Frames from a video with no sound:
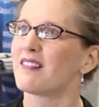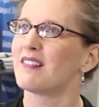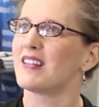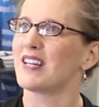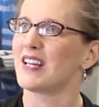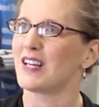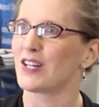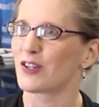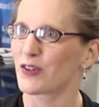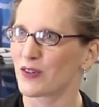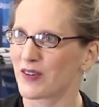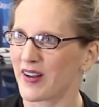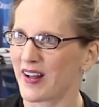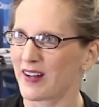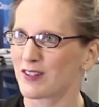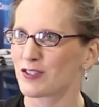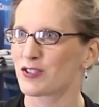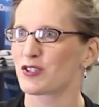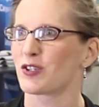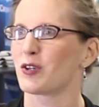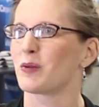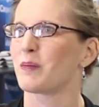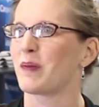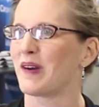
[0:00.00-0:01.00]
the
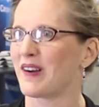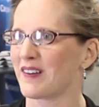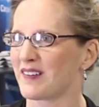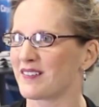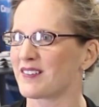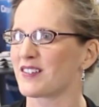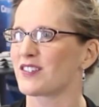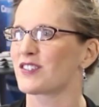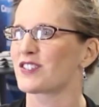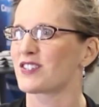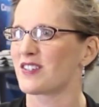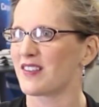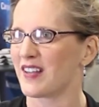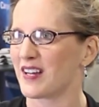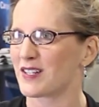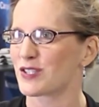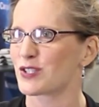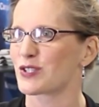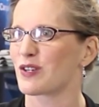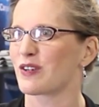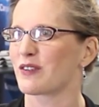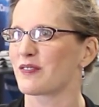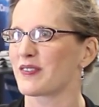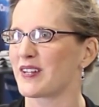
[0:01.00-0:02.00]
international partner to that
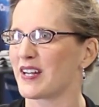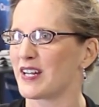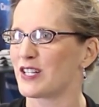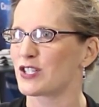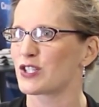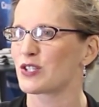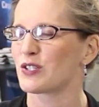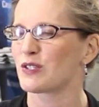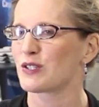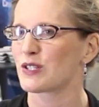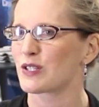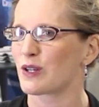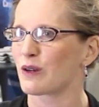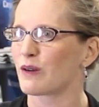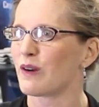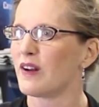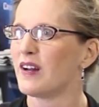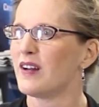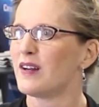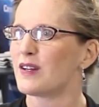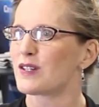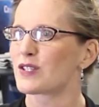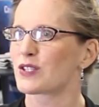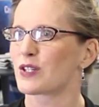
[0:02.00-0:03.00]
certification. So
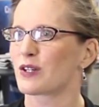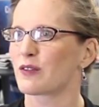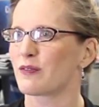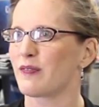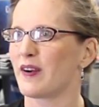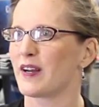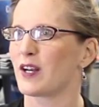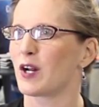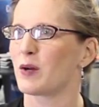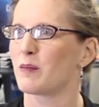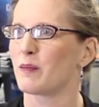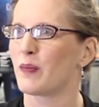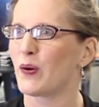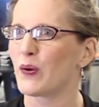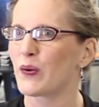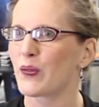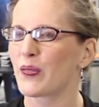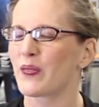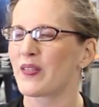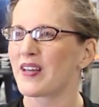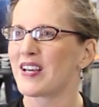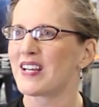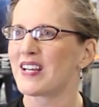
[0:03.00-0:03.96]
certified on both